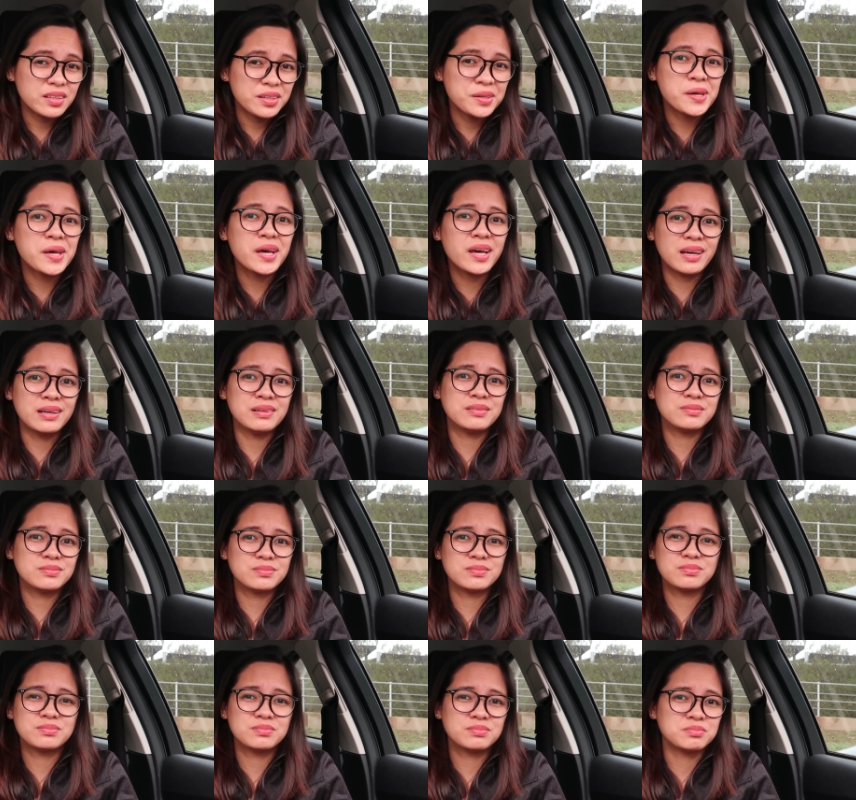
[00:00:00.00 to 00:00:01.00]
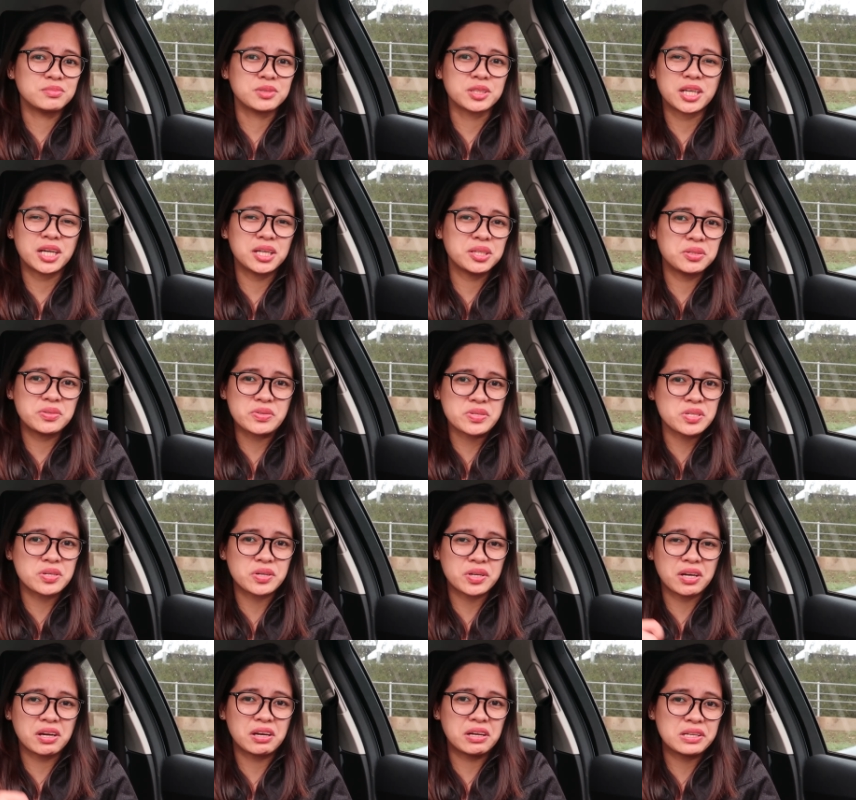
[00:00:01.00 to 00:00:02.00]
yeah can't use
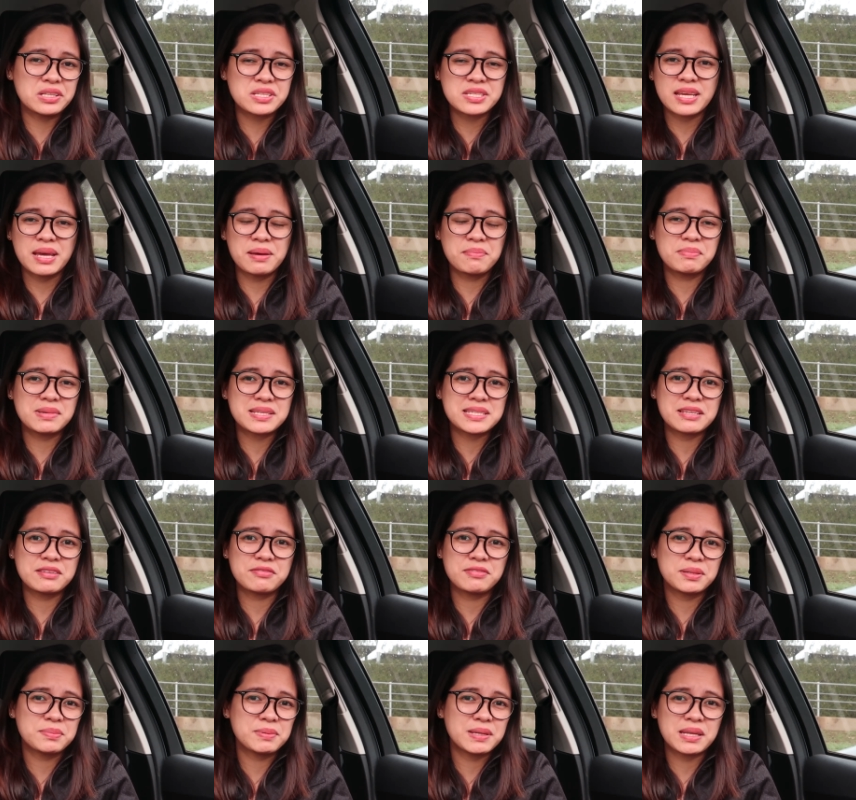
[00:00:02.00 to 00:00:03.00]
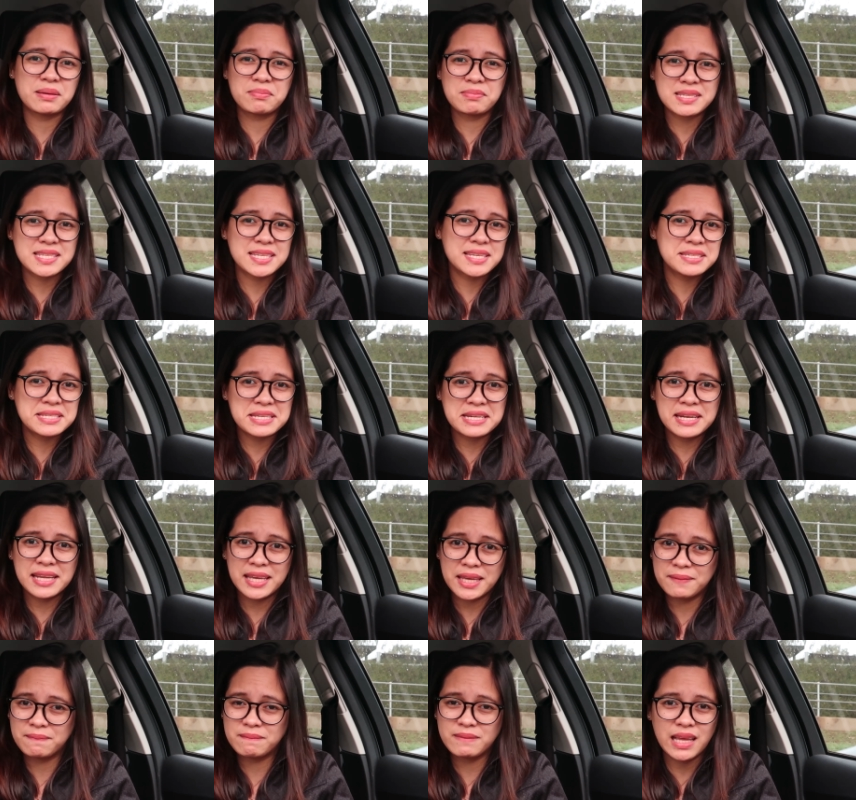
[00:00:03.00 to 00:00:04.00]
your card to embassy, Philippine embassy,
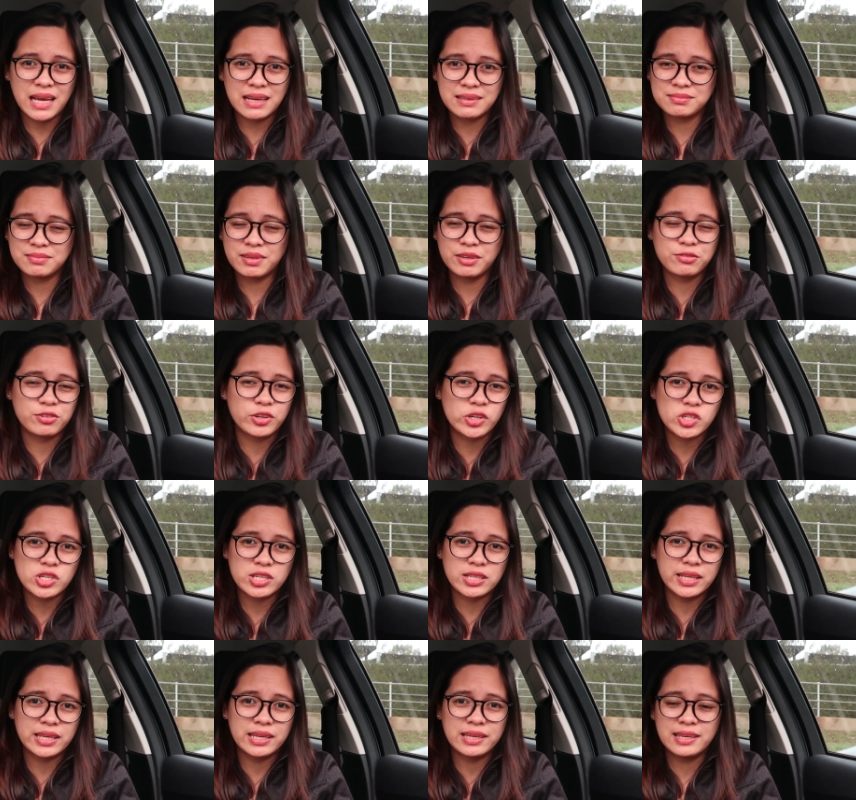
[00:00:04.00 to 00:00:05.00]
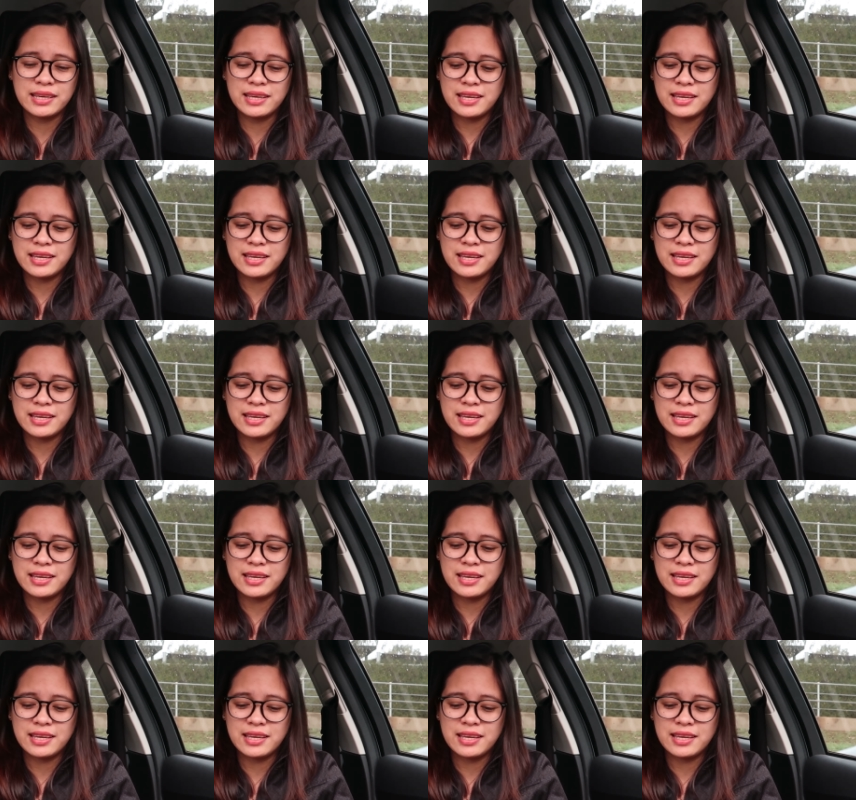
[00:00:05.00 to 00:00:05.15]
Sydney. Nah, unfortunately.